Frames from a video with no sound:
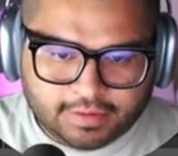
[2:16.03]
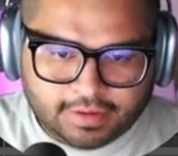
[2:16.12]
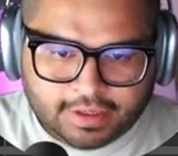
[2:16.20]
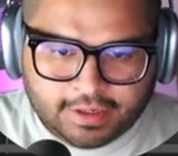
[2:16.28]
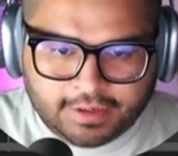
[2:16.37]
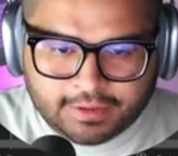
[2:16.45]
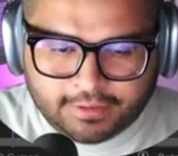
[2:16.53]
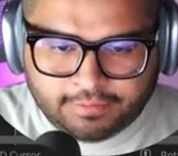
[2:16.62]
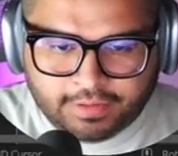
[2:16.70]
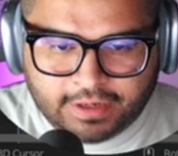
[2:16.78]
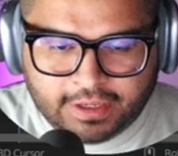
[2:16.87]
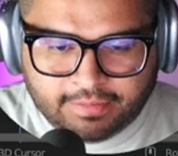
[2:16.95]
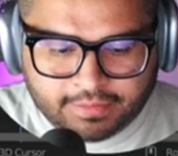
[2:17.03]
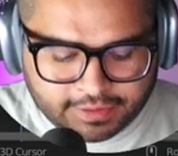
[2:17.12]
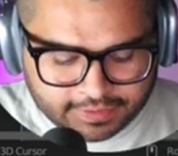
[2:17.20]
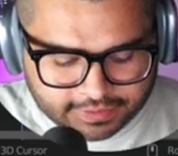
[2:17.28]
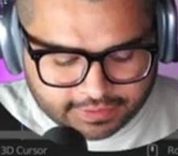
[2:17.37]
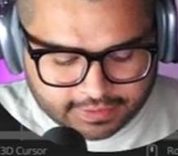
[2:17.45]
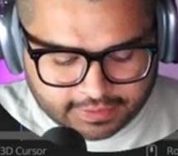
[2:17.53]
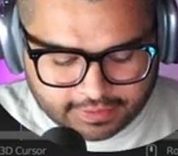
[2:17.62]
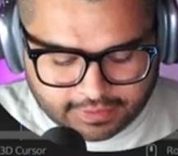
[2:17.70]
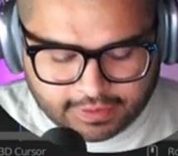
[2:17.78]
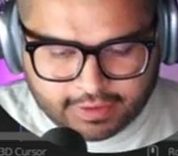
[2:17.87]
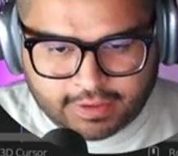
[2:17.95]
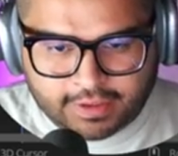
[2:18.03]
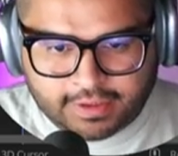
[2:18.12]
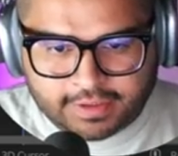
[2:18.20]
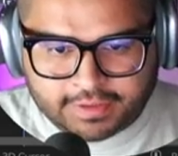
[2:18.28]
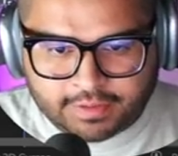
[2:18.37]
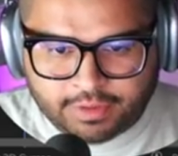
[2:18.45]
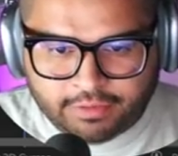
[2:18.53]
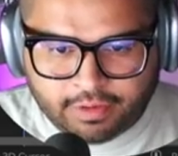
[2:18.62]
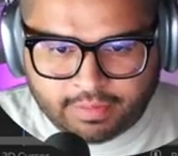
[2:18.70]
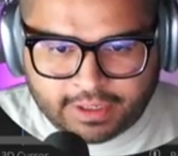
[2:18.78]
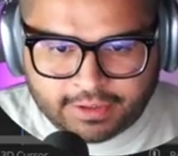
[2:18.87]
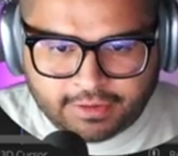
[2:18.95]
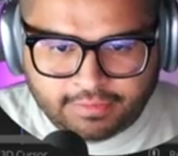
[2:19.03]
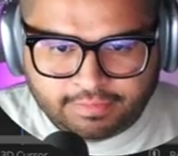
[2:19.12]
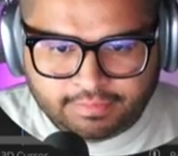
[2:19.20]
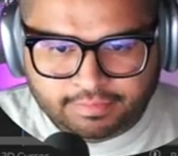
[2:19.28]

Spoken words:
and you can rename this, and it's gonna be reminder.